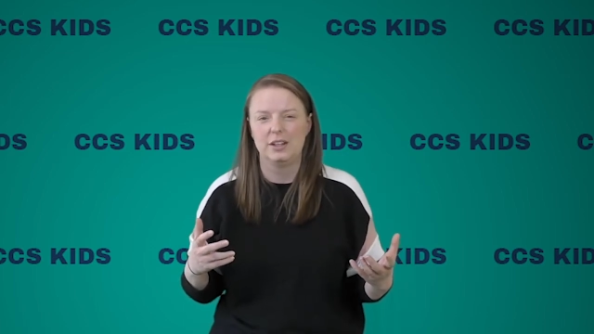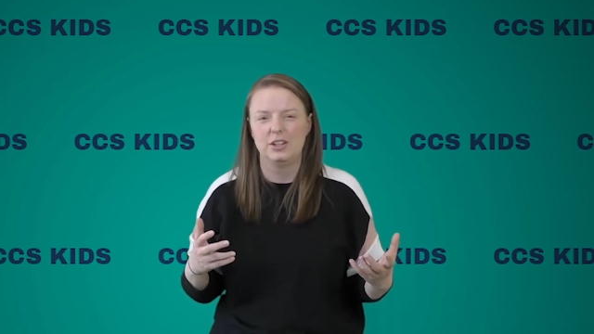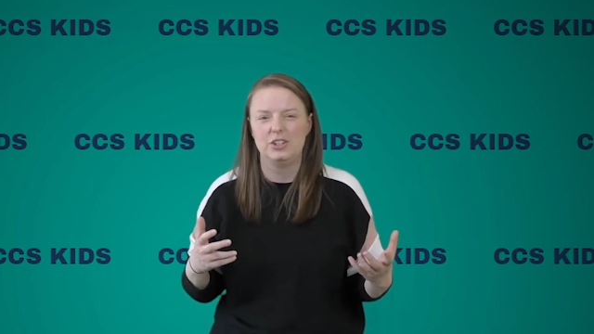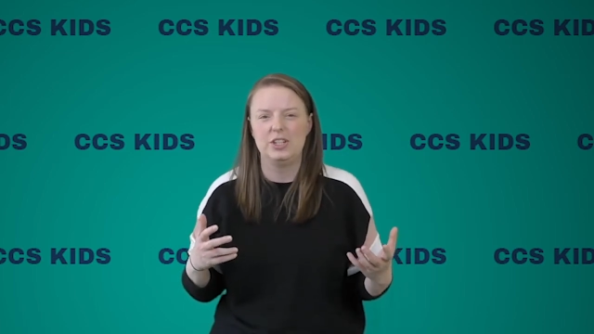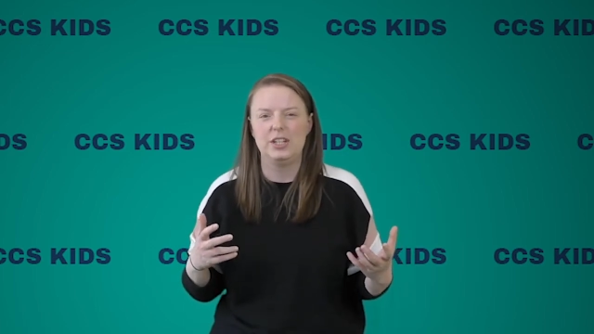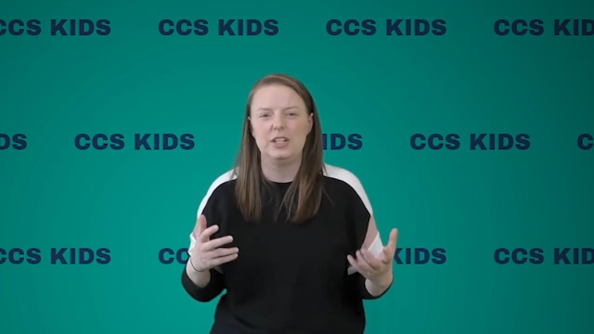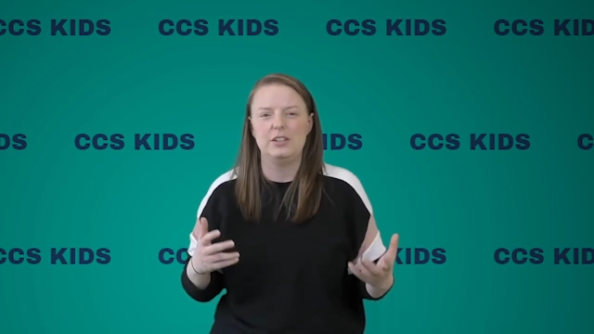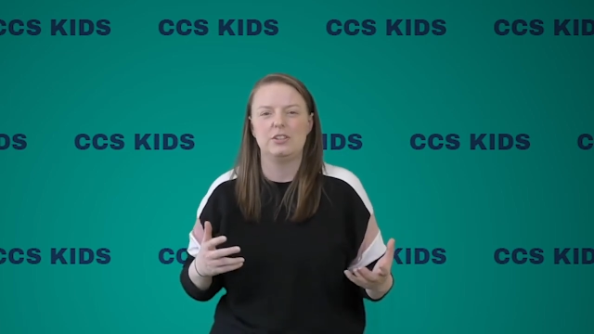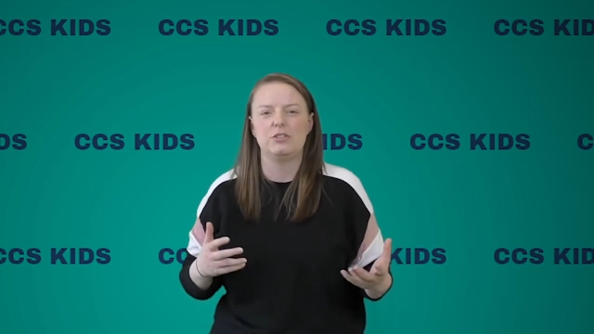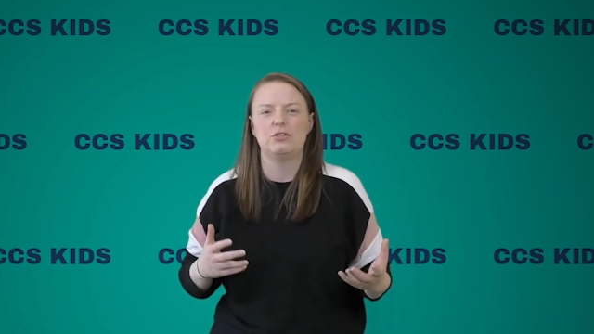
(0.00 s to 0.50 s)

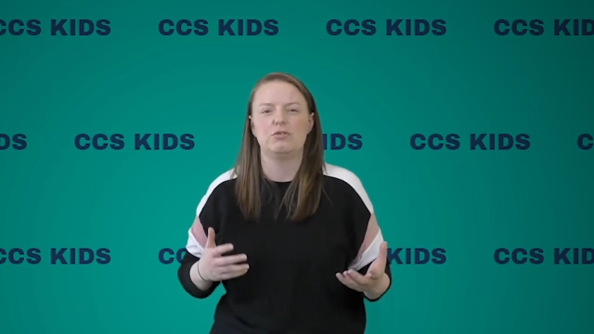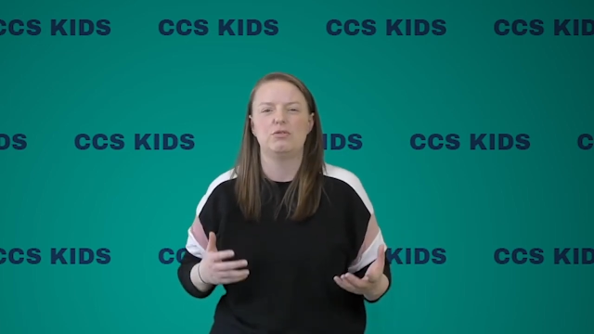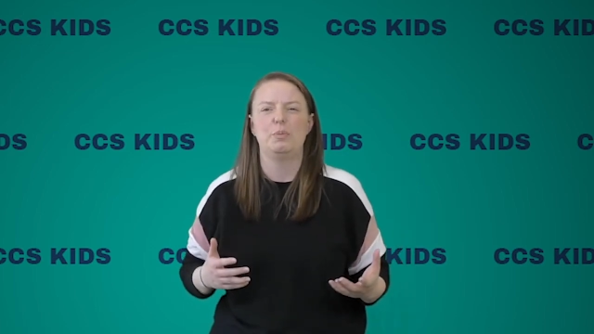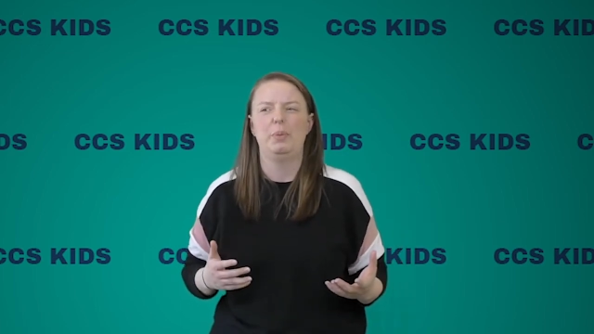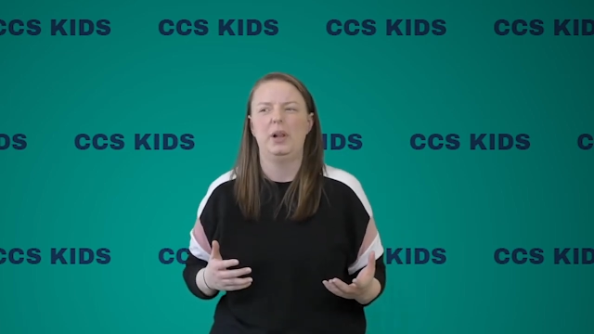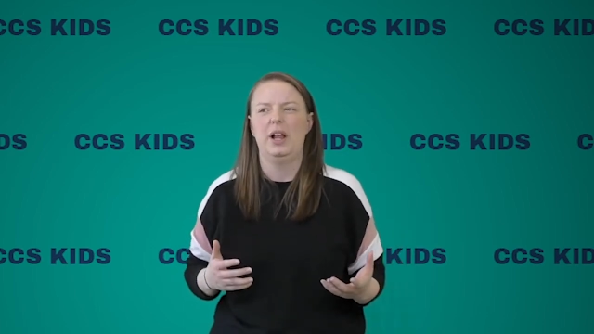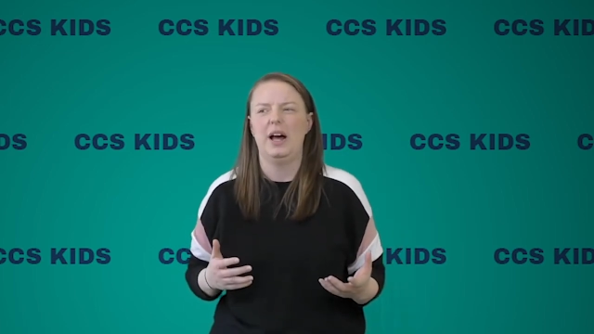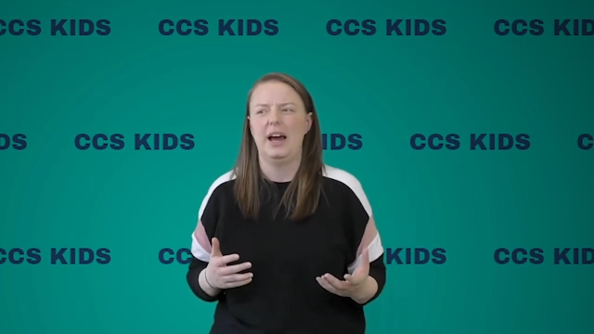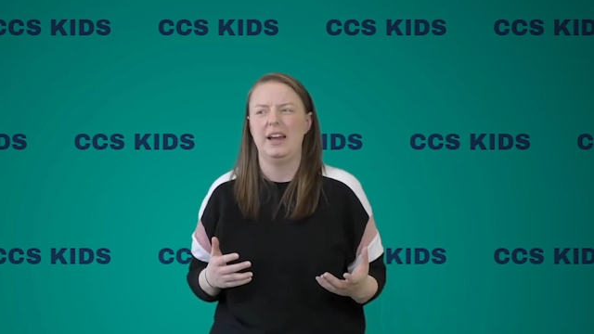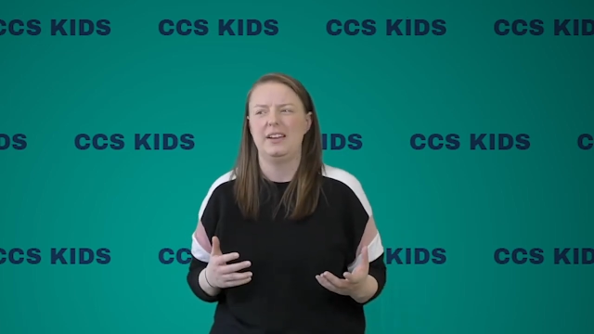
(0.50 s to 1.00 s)
Jesus
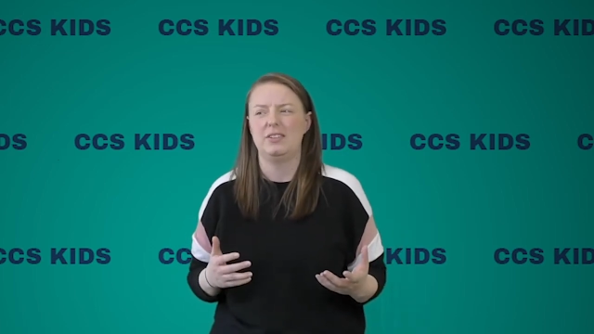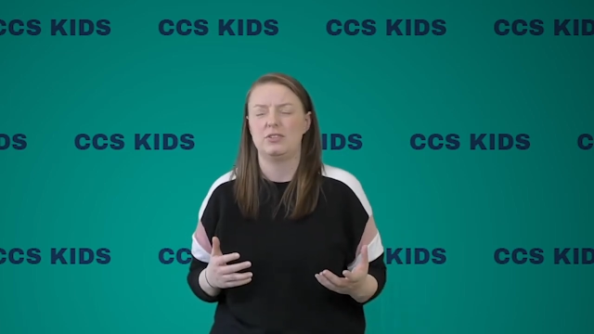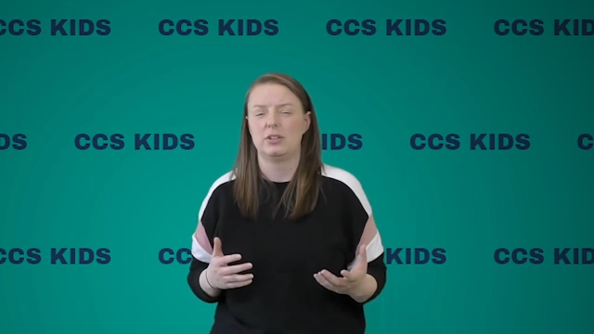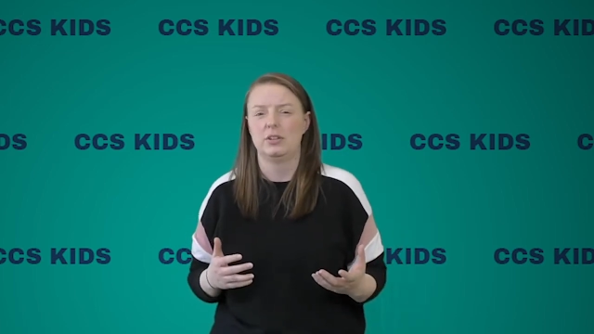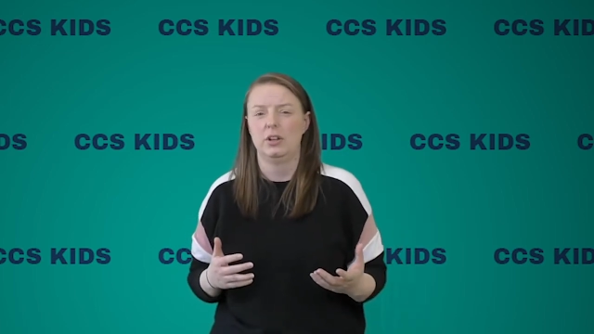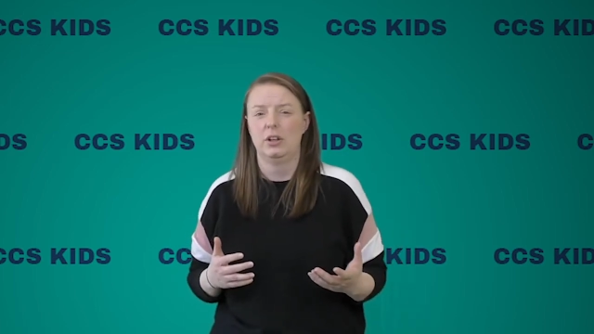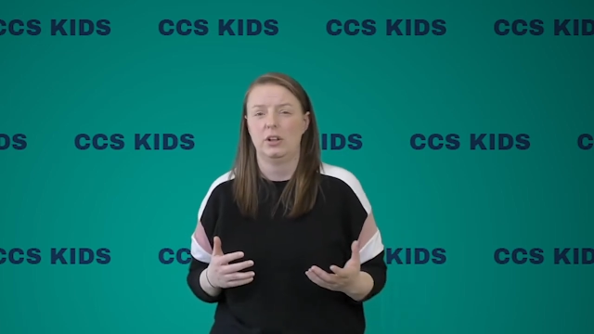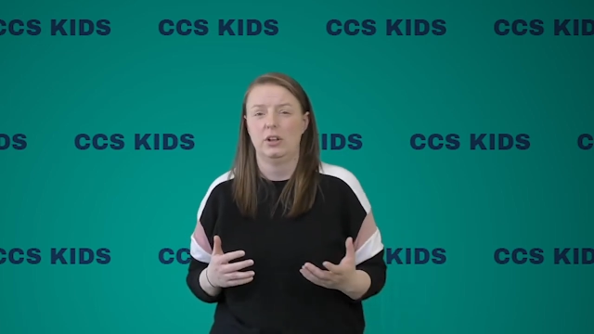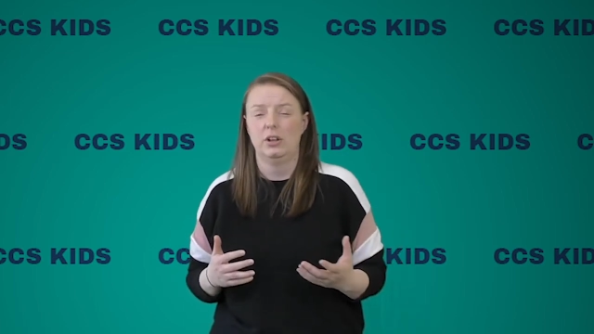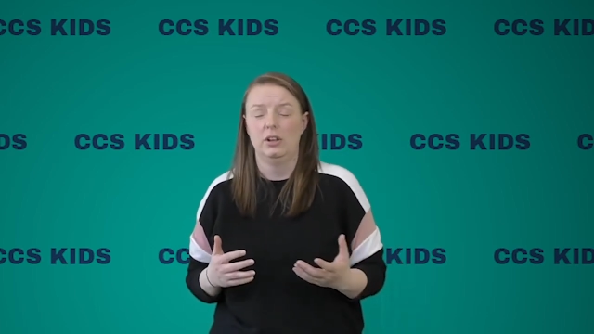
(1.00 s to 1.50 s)
replies,
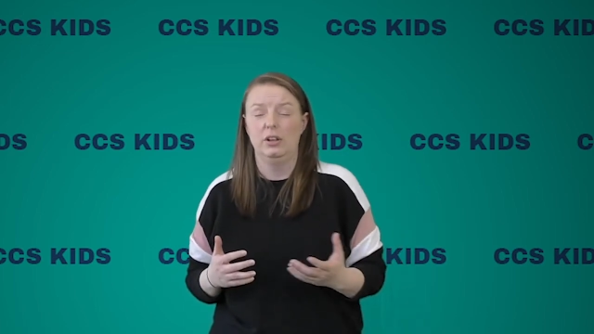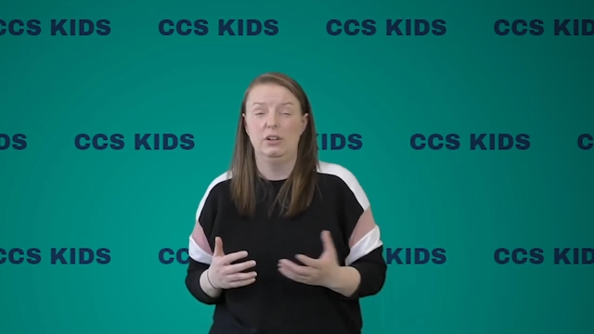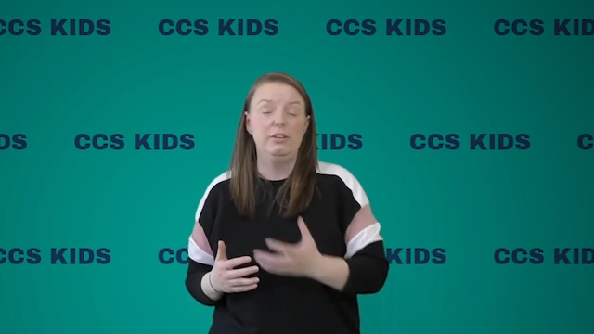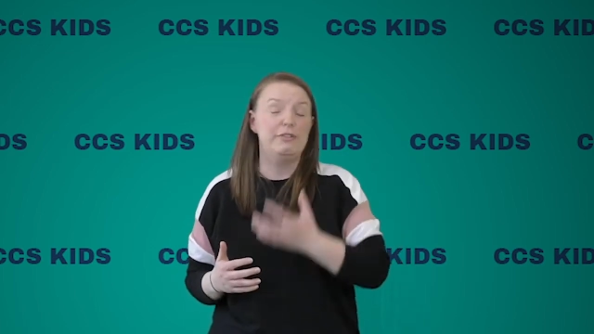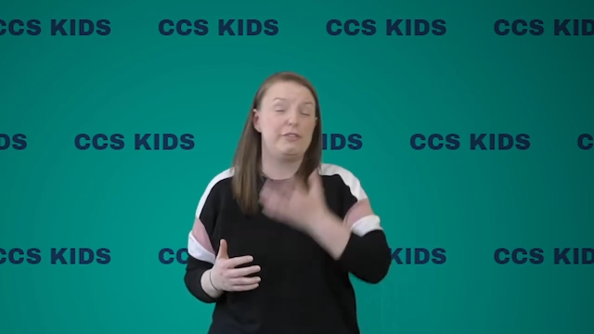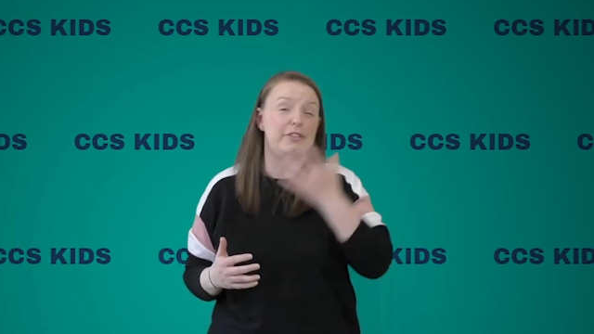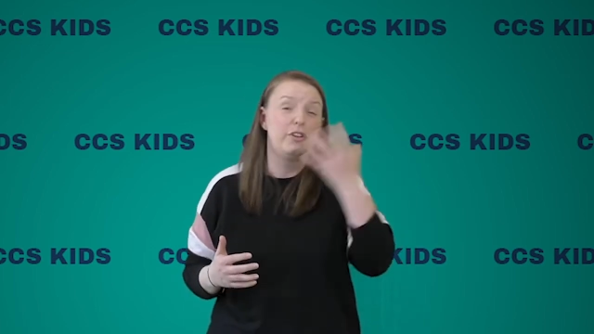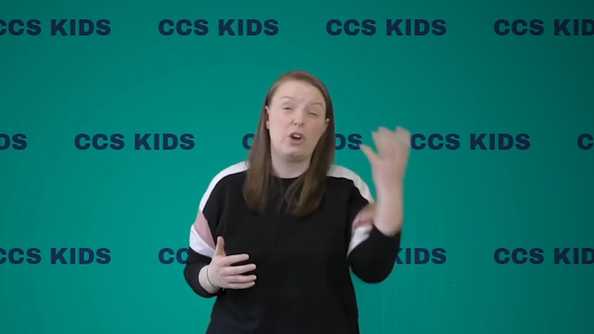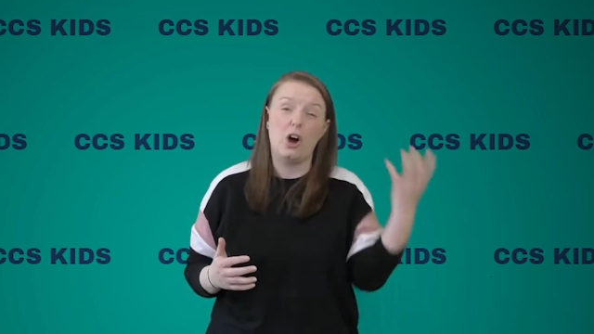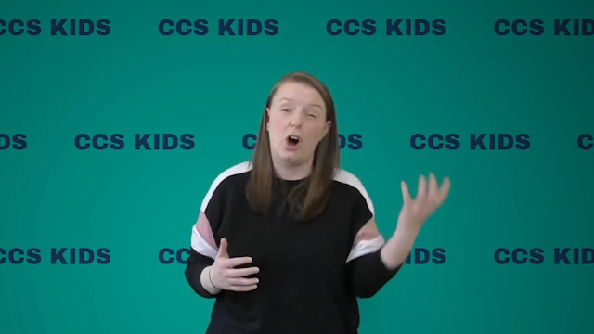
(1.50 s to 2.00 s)

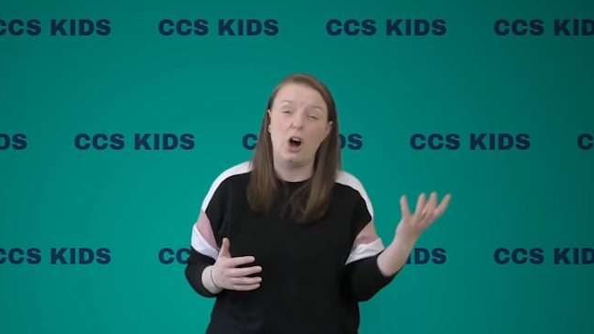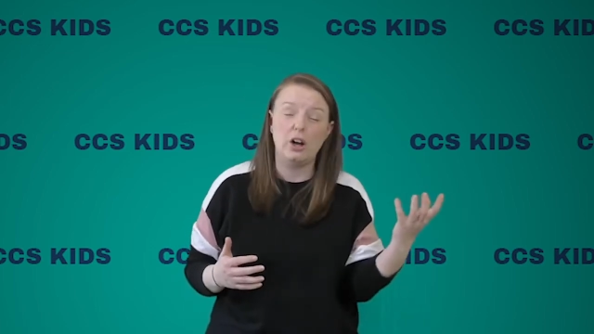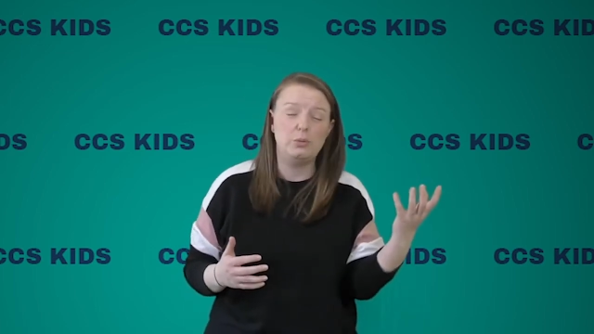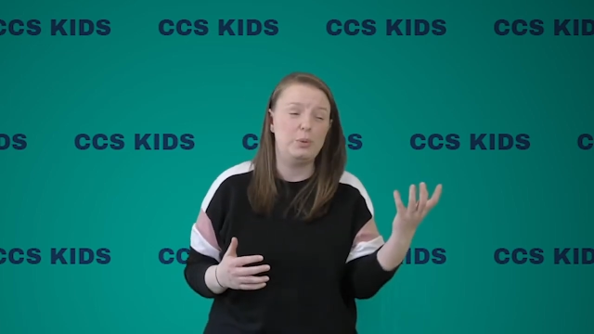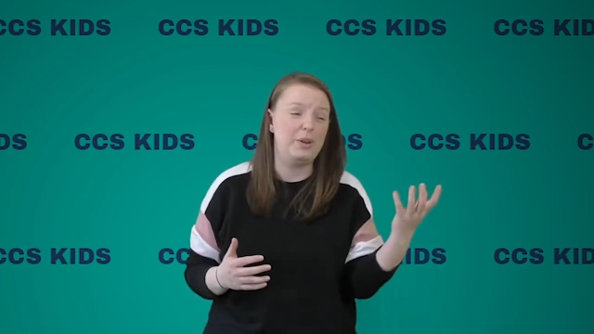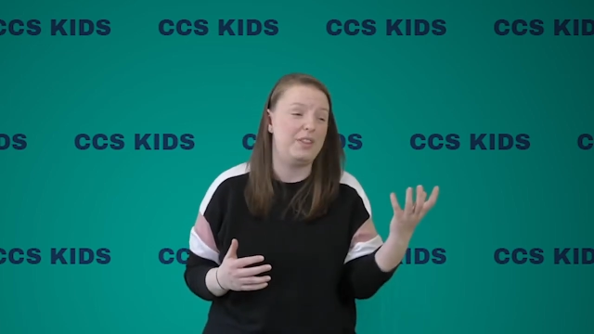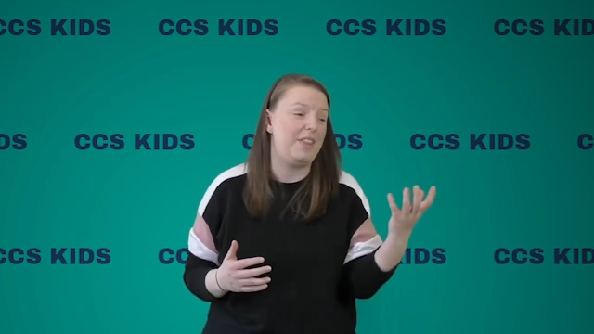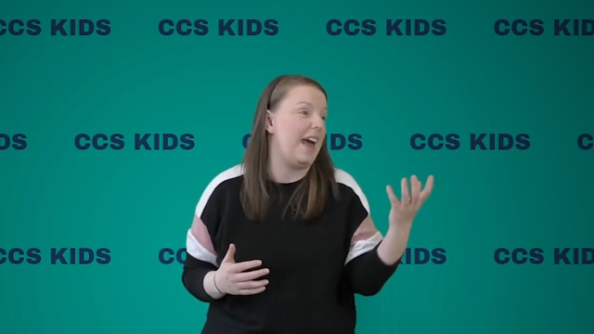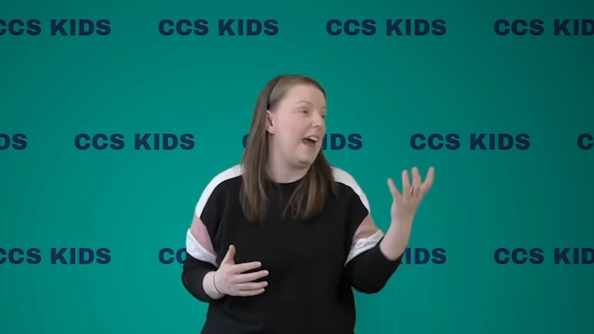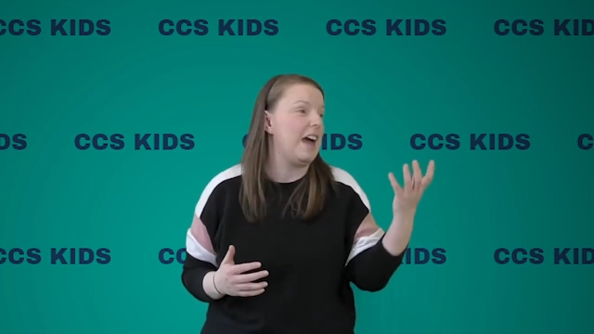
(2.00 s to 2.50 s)
Love God
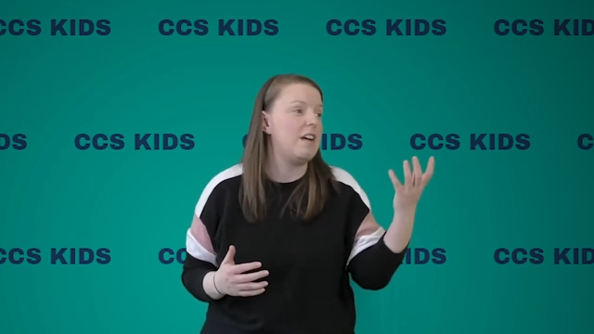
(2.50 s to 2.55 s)
with